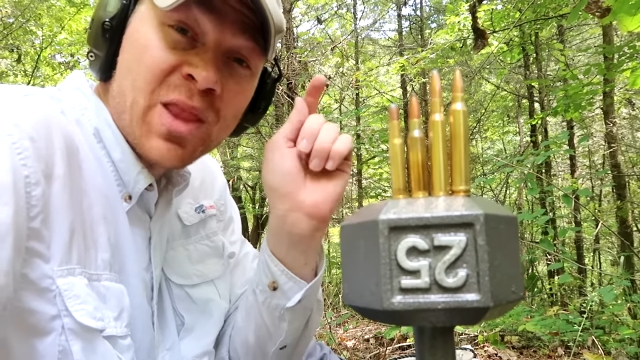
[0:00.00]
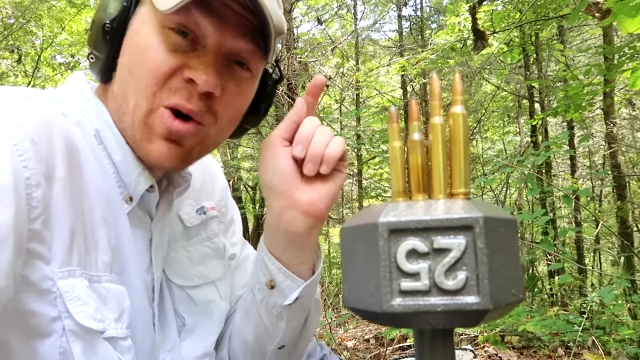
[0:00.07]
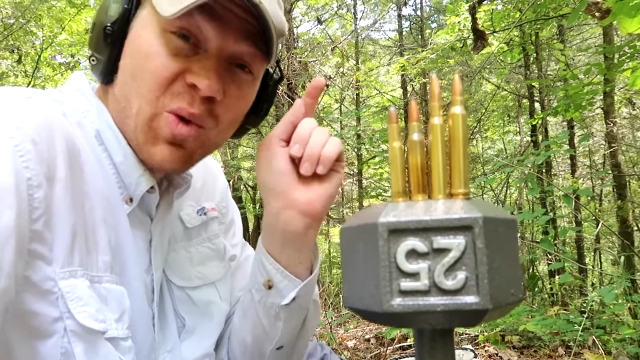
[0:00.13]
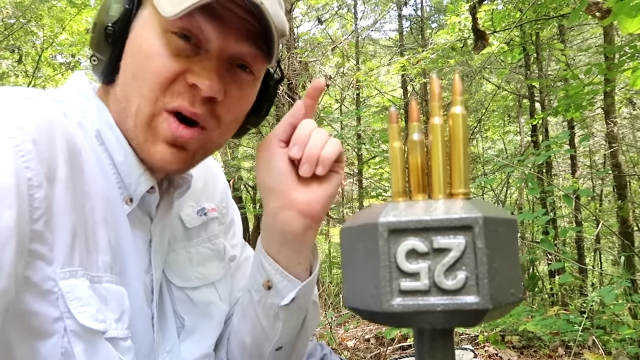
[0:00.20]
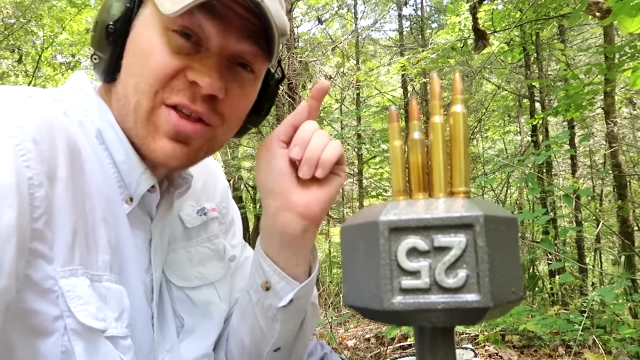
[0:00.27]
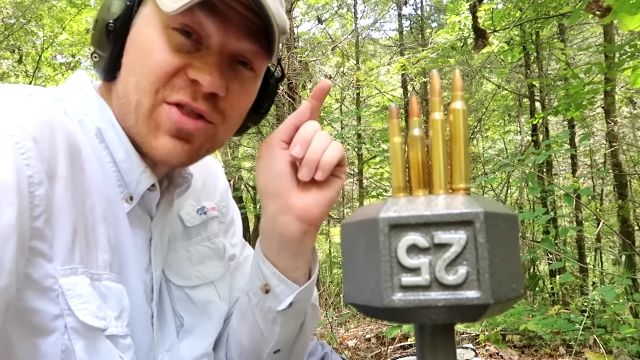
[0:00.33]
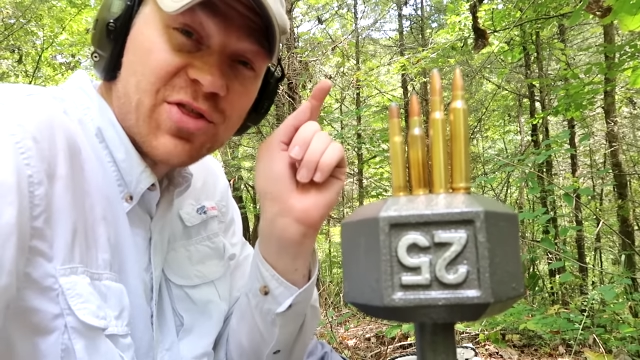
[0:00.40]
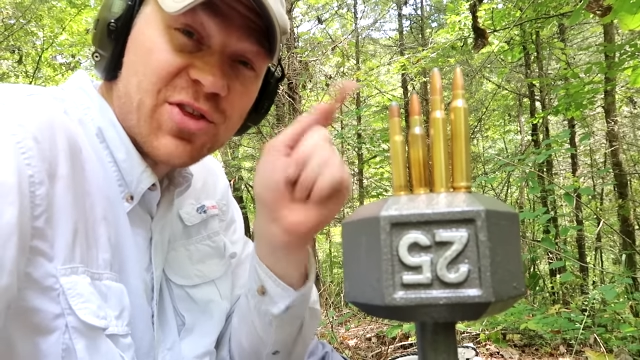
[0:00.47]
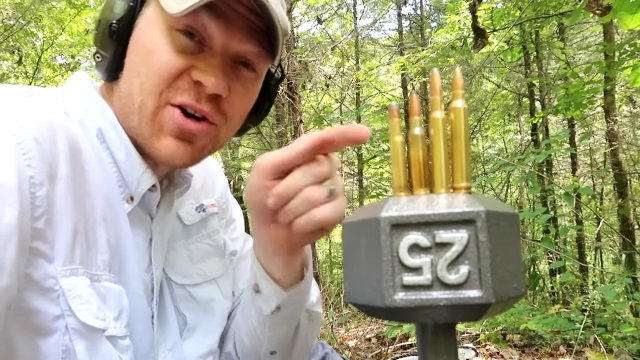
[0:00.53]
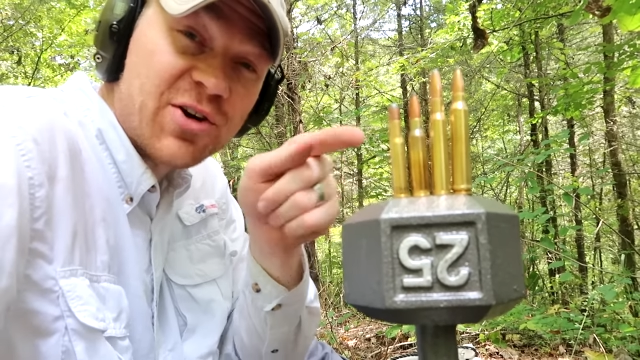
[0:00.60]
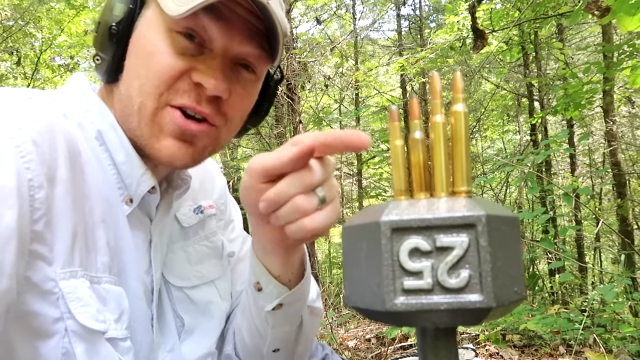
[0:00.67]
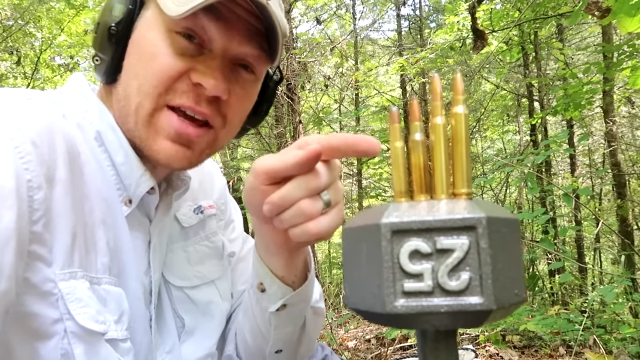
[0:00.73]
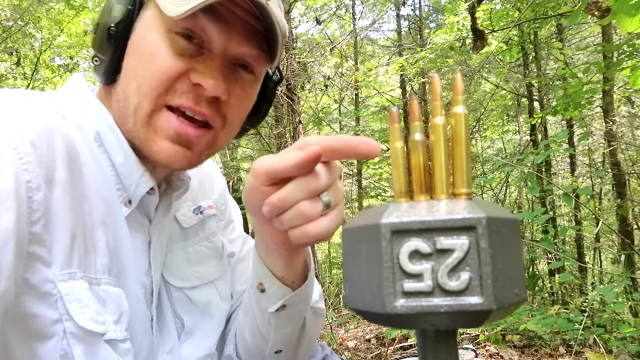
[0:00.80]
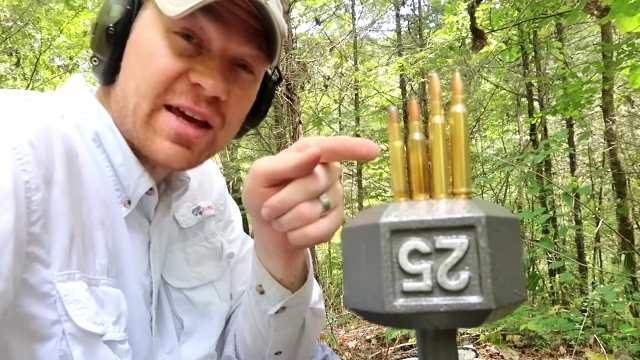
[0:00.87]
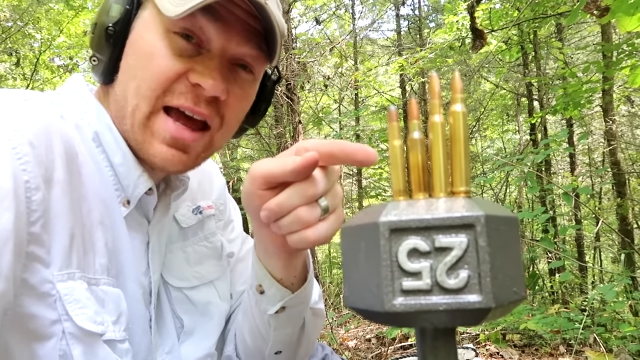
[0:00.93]
with
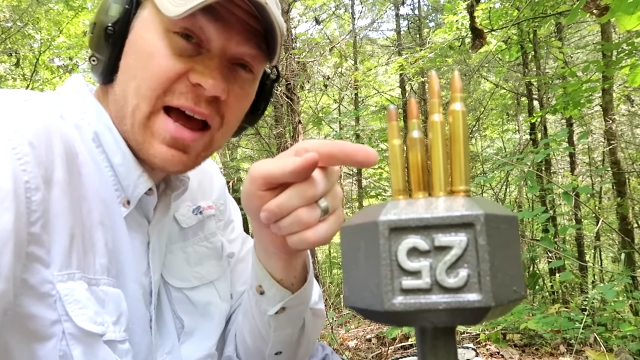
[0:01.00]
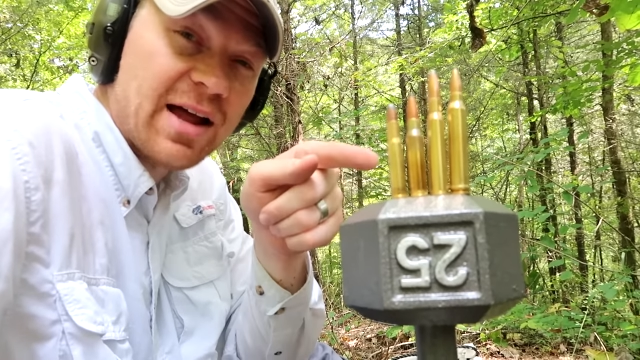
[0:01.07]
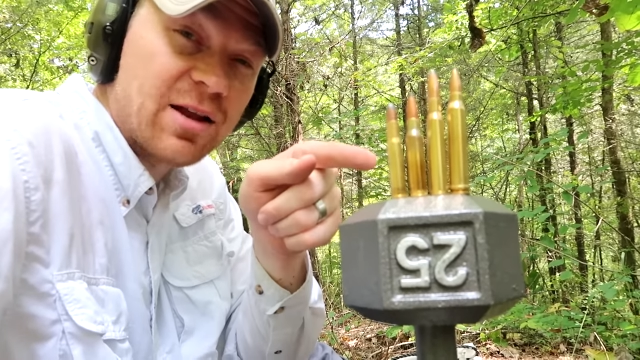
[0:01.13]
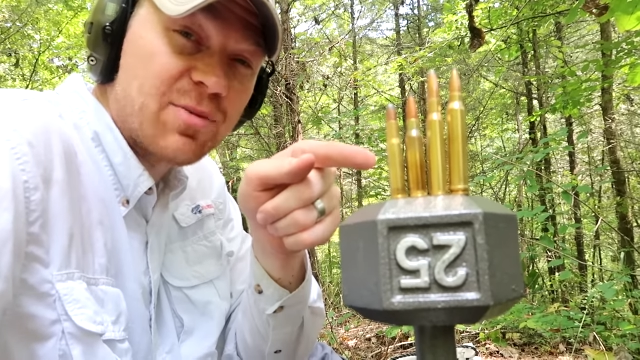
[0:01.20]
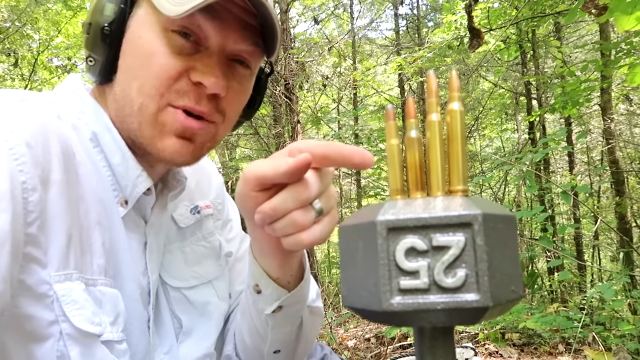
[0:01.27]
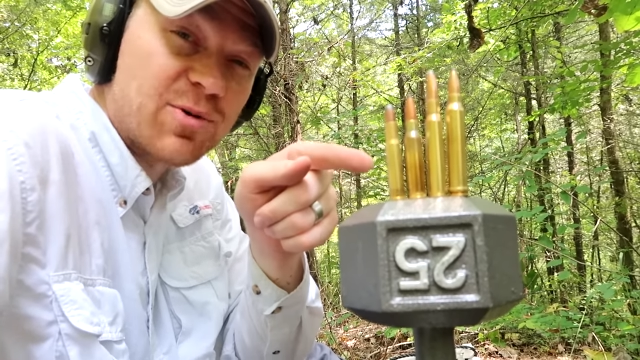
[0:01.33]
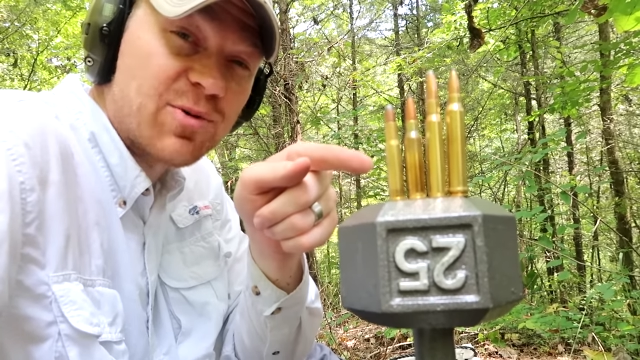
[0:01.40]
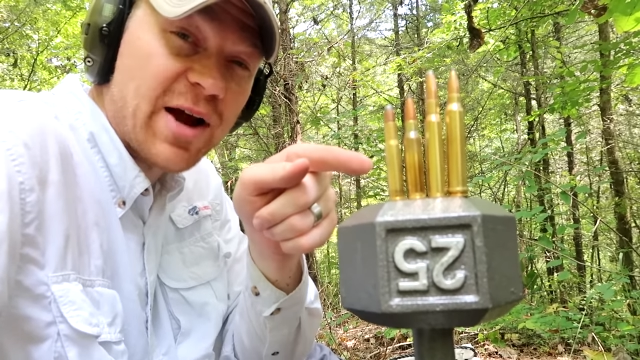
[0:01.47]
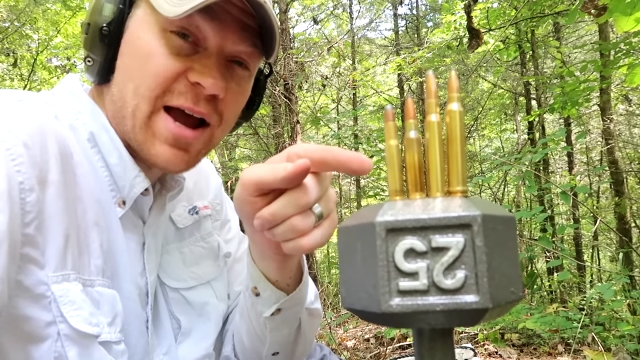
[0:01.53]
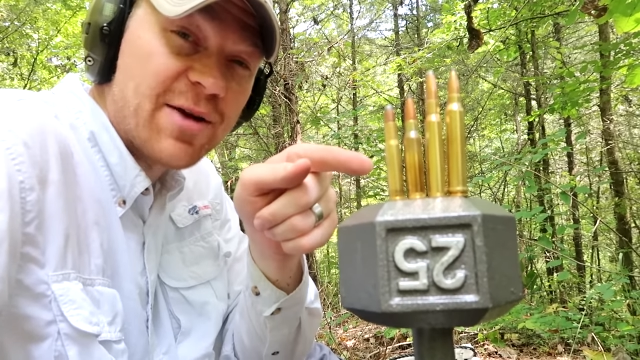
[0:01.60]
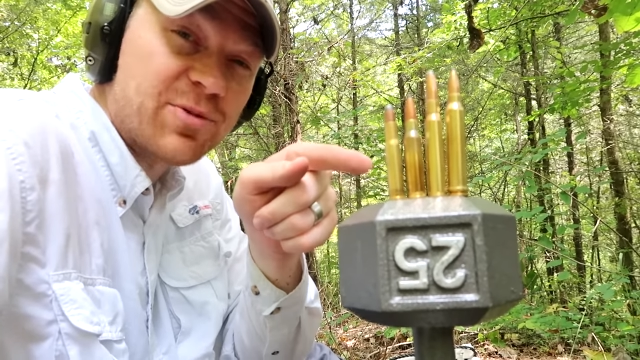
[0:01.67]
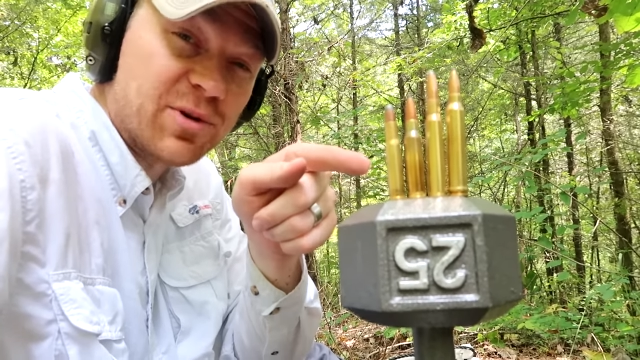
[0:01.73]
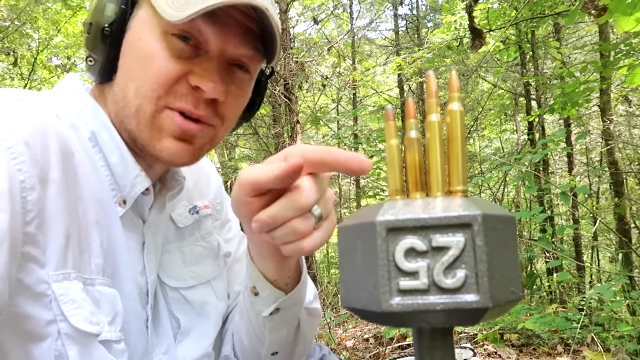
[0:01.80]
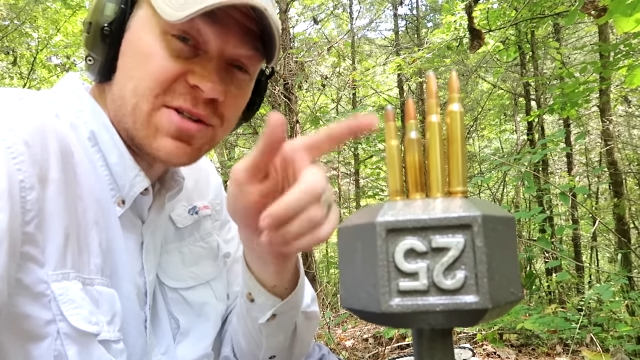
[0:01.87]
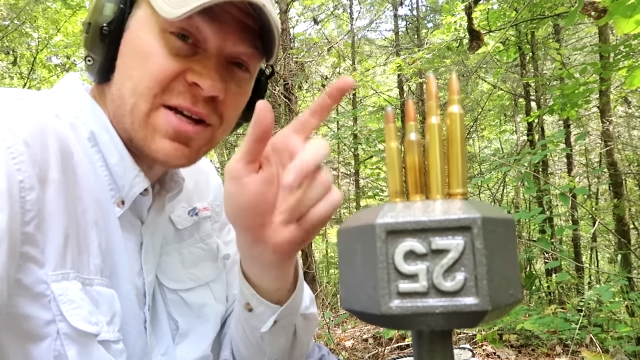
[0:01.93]
30 caliber
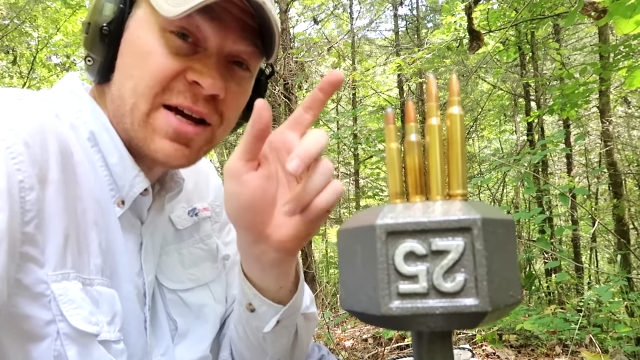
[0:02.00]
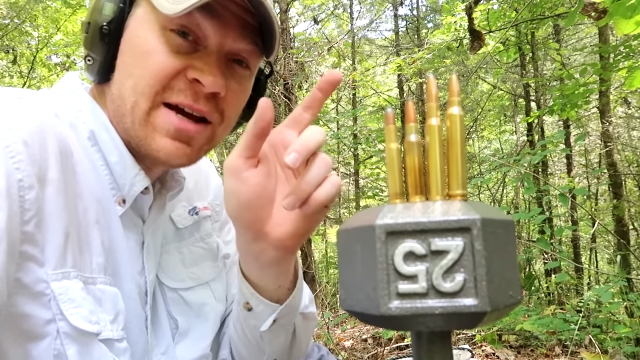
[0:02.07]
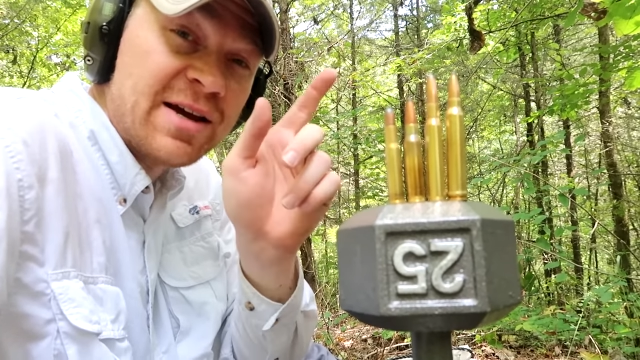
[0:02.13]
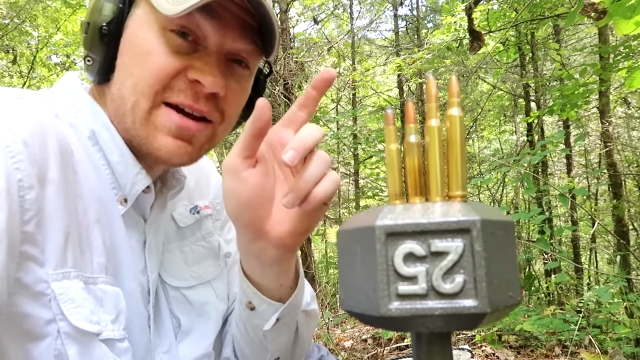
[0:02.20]
rifles.